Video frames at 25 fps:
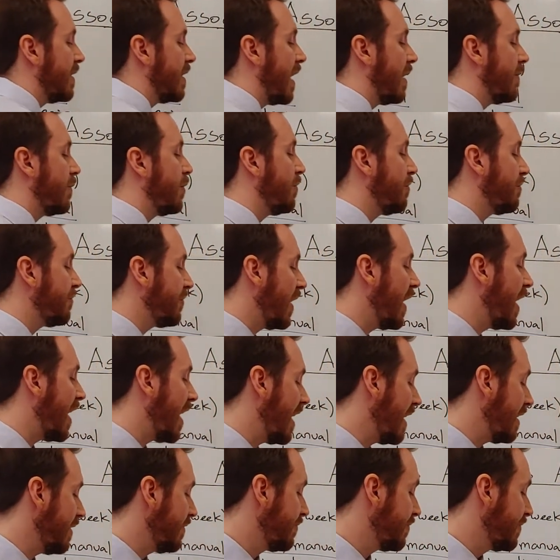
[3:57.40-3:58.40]
level
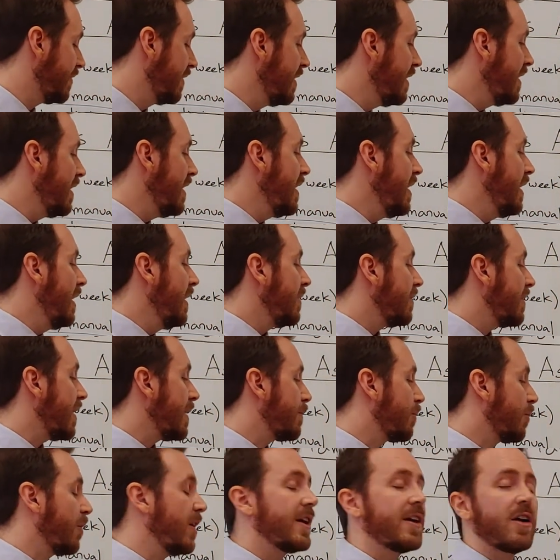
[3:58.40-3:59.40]
5,
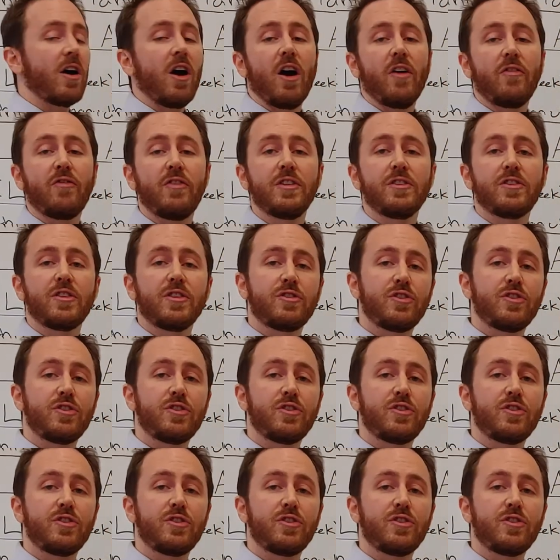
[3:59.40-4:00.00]
they break off into